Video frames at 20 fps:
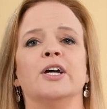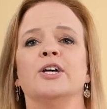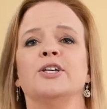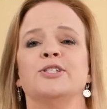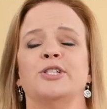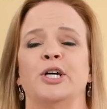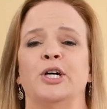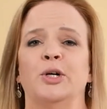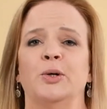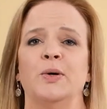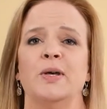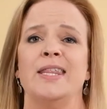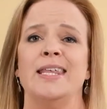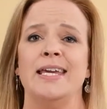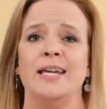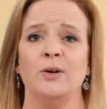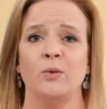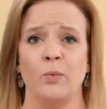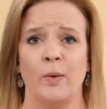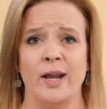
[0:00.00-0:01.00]
So
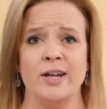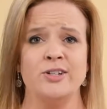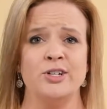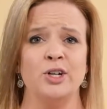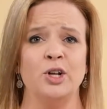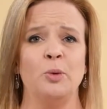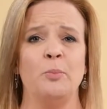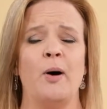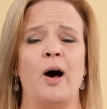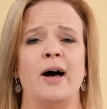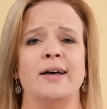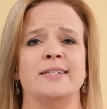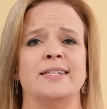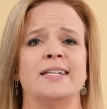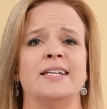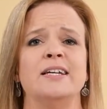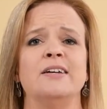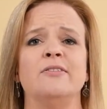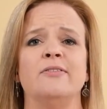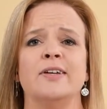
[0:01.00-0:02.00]
the original
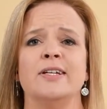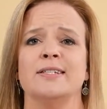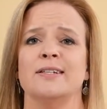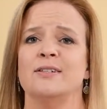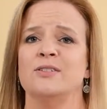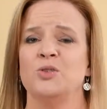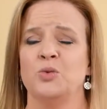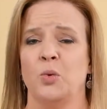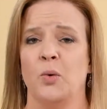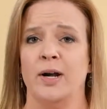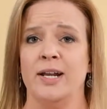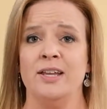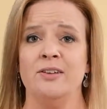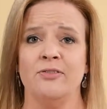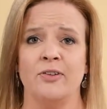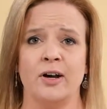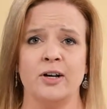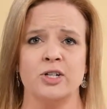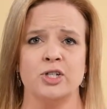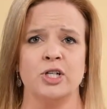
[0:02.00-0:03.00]
Positive is a 20
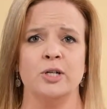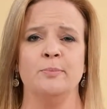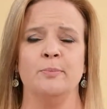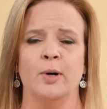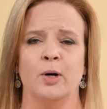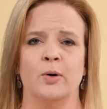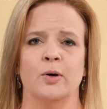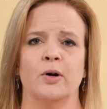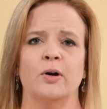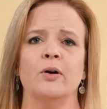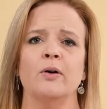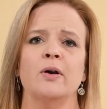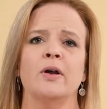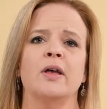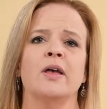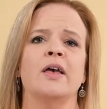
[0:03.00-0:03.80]
function motor.